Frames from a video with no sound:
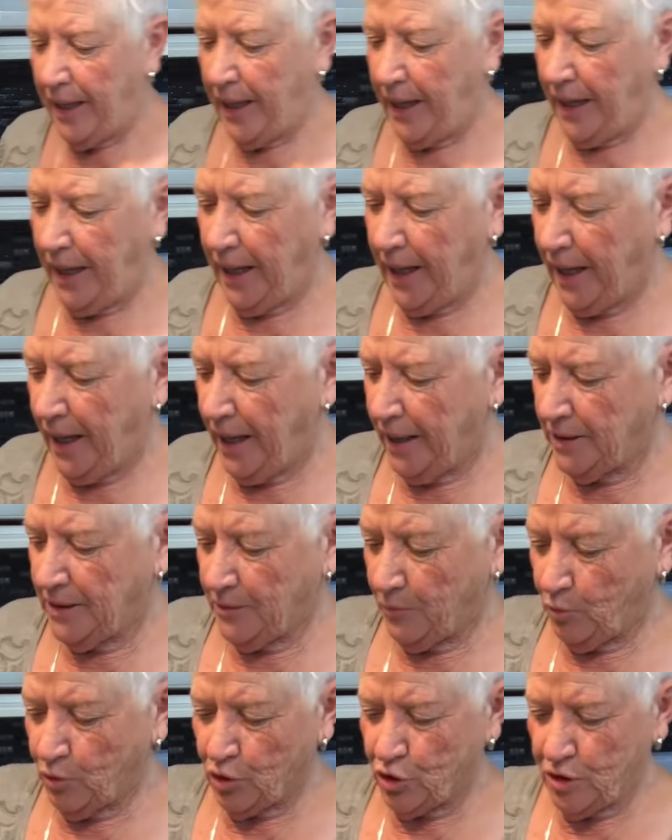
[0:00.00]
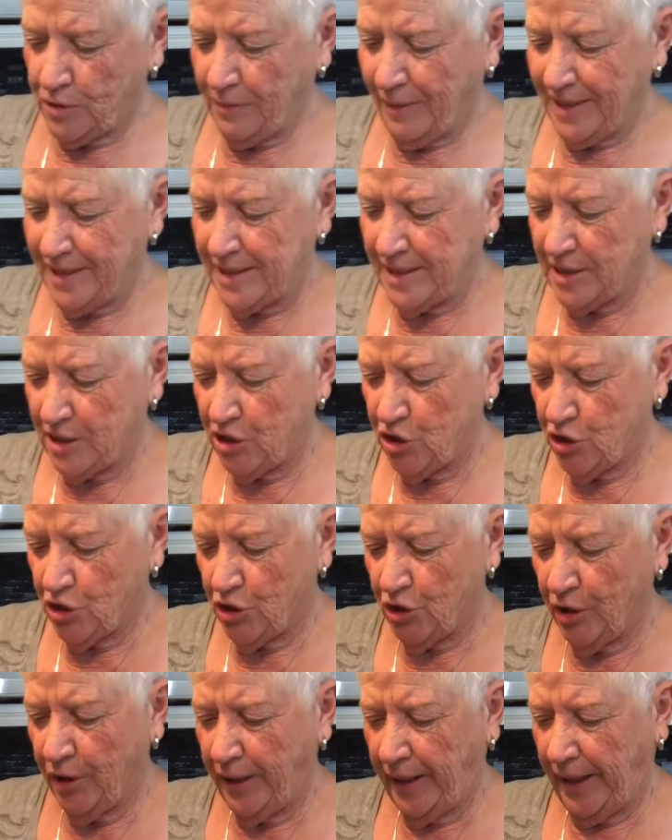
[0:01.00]
and which is my
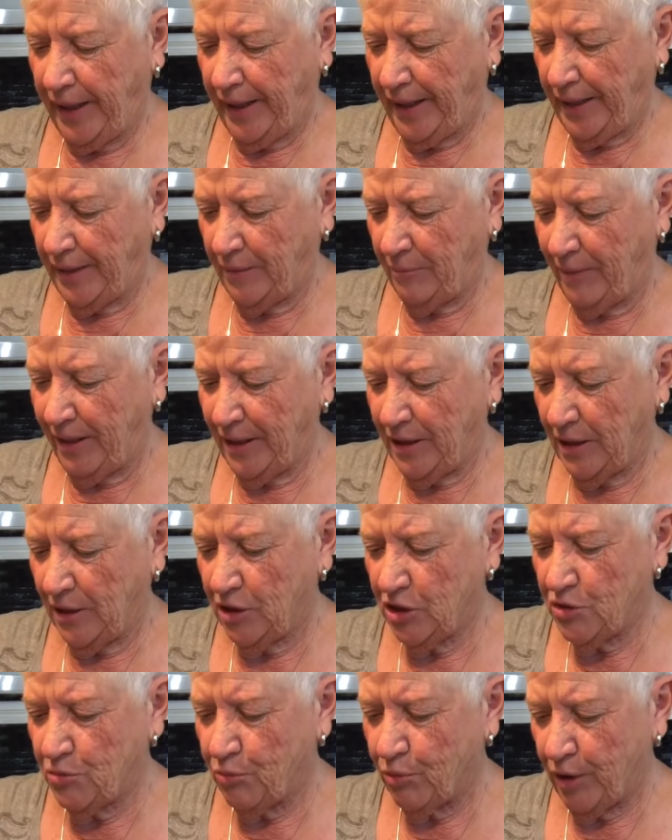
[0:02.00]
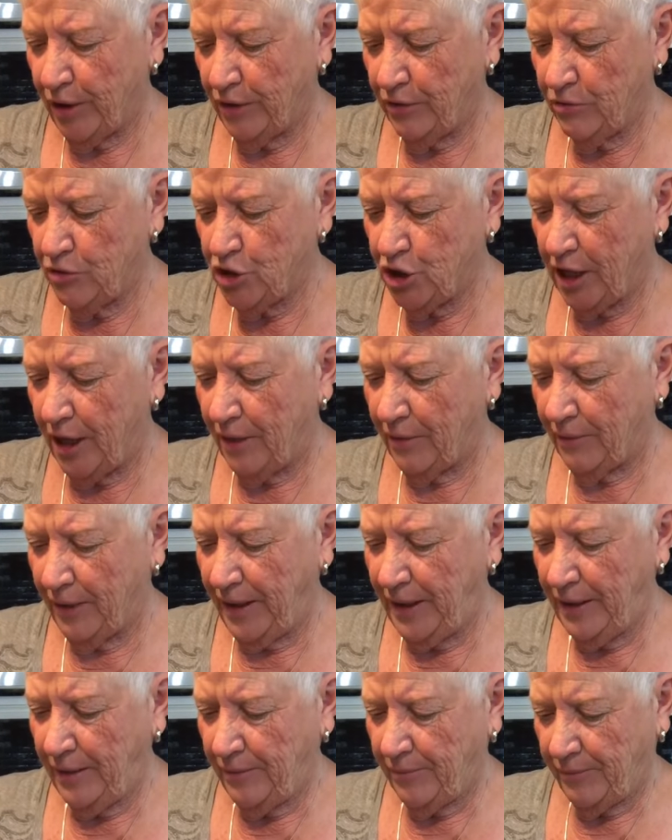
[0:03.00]
sister and my youngest brother, Jerry.